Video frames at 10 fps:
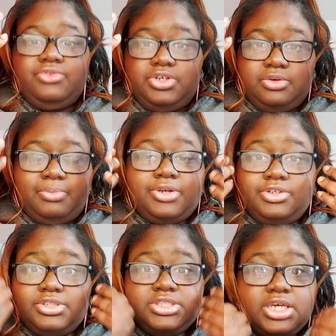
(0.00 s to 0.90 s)
your
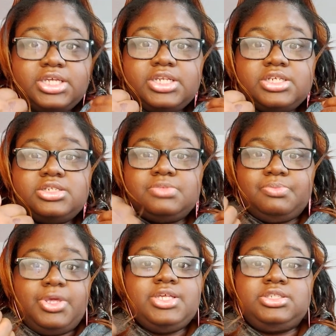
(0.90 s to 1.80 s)
skin
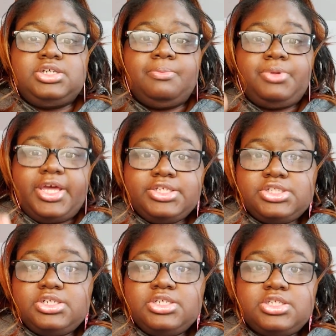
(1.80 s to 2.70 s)

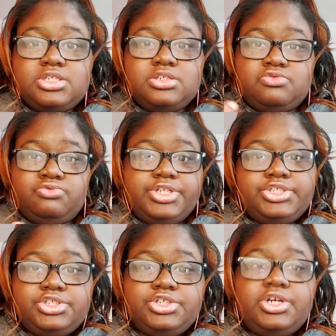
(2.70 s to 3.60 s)
complexion is
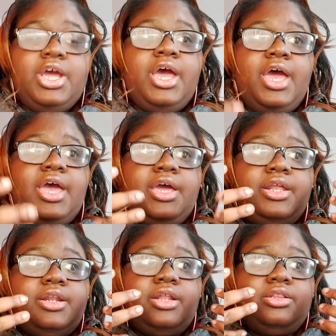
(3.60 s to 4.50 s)
richer
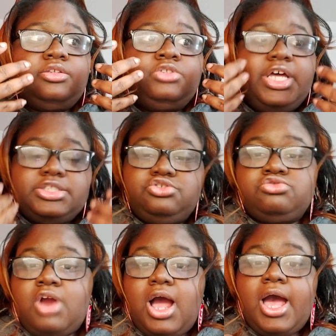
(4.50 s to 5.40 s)
and less
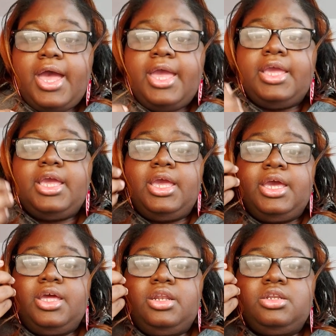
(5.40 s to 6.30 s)
dry,
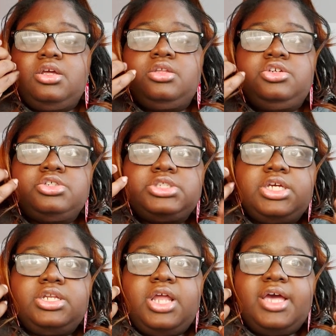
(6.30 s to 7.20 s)
and your
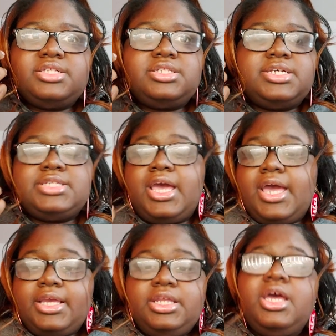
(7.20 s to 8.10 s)
skin has less
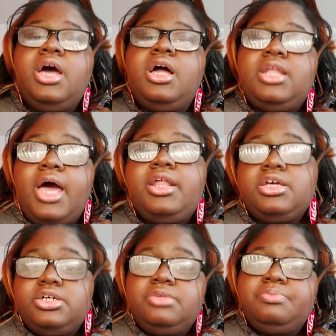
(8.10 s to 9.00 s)
acne. A lot
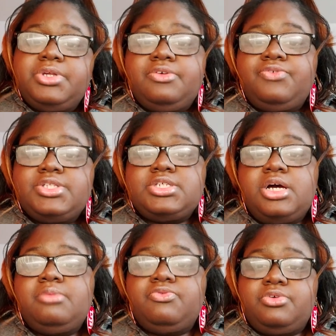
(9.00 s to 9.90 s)
of good benefits
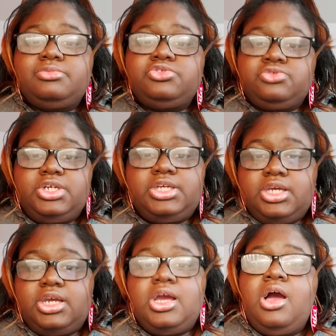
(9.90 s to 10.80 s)
come from drinking